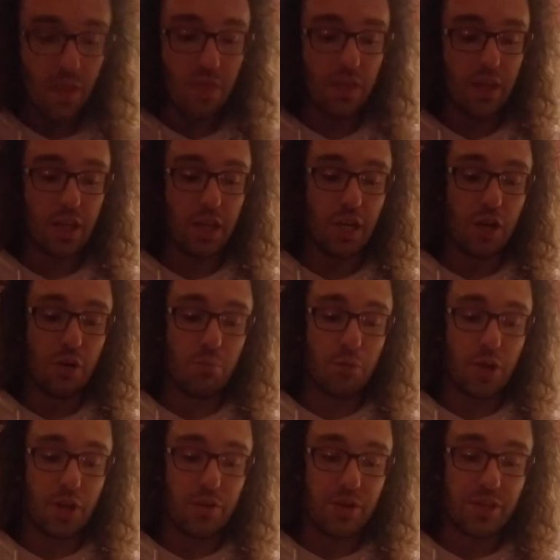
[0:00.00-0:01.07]

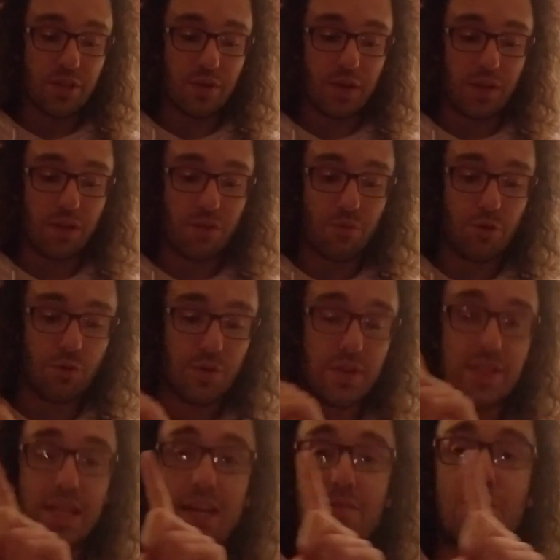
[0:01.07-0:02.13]
Mercury's going through the
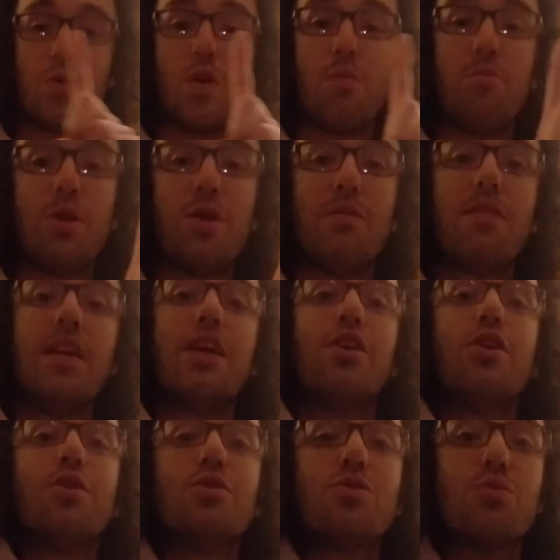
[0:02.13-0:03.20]
sign of Scorpio, then it
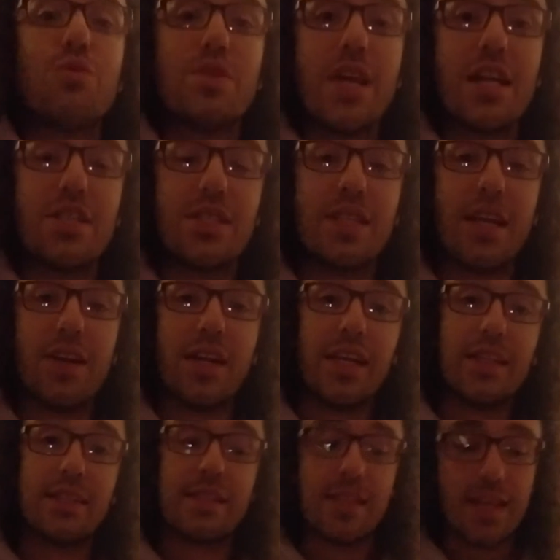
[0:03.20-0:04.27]
goes through
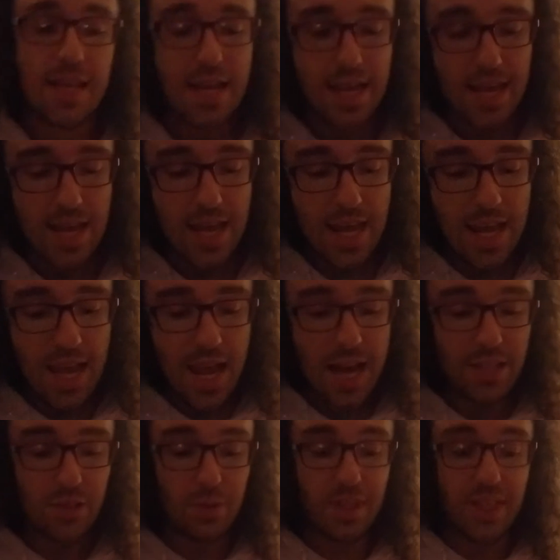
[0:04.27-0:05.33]
Sagittarius. And
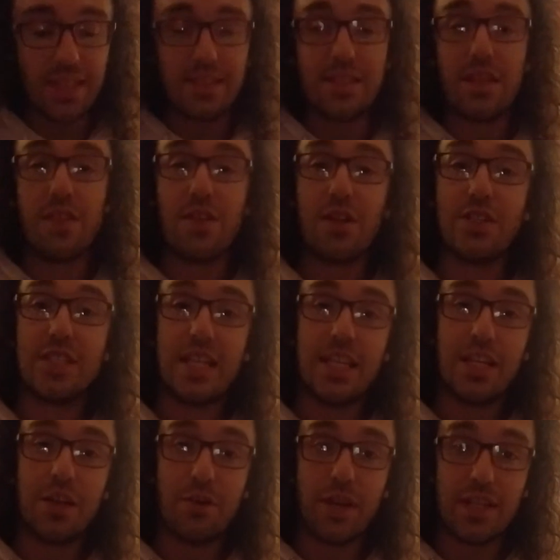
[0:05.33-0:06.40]
so it gets to 13
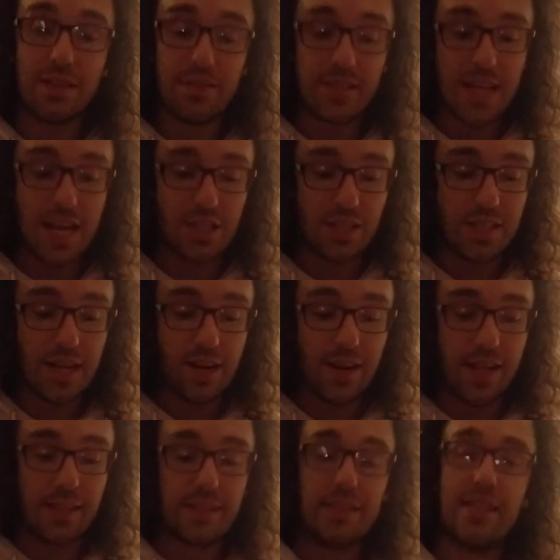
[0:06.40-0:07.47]
degrees of
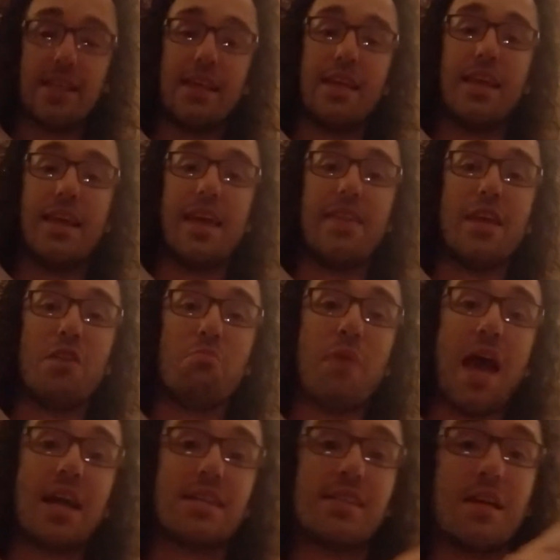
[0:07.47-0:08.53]
Sagittarius and then
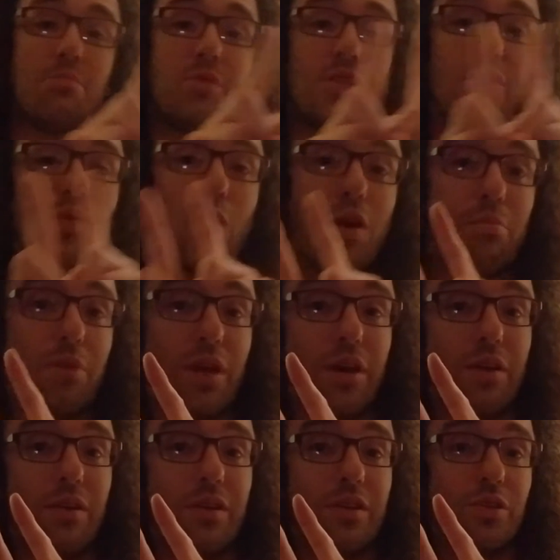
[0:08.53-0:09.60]
backs up to
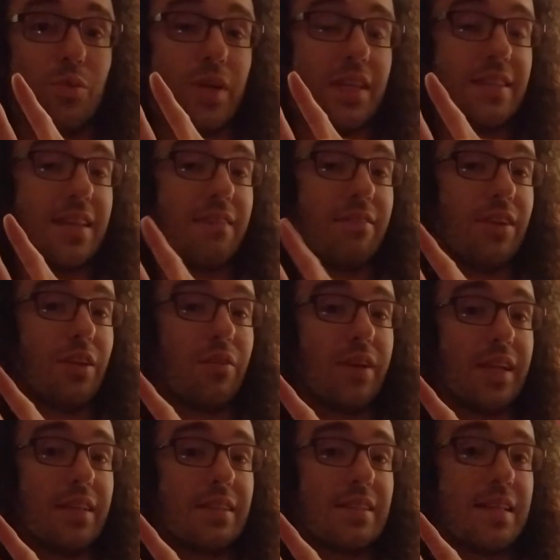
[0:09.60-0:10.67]
Scorpio, 27
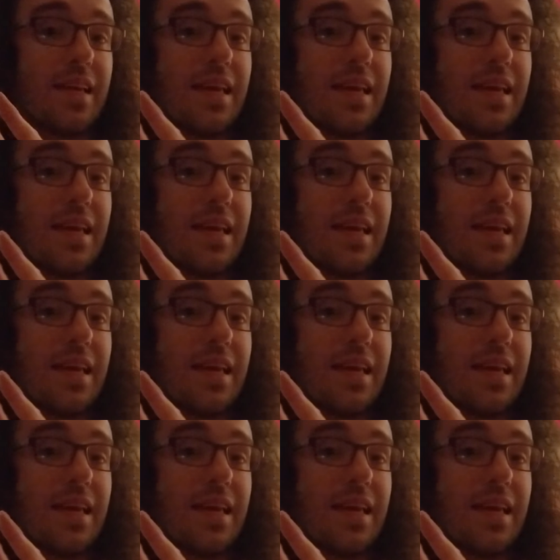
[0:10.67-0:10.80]
degrees.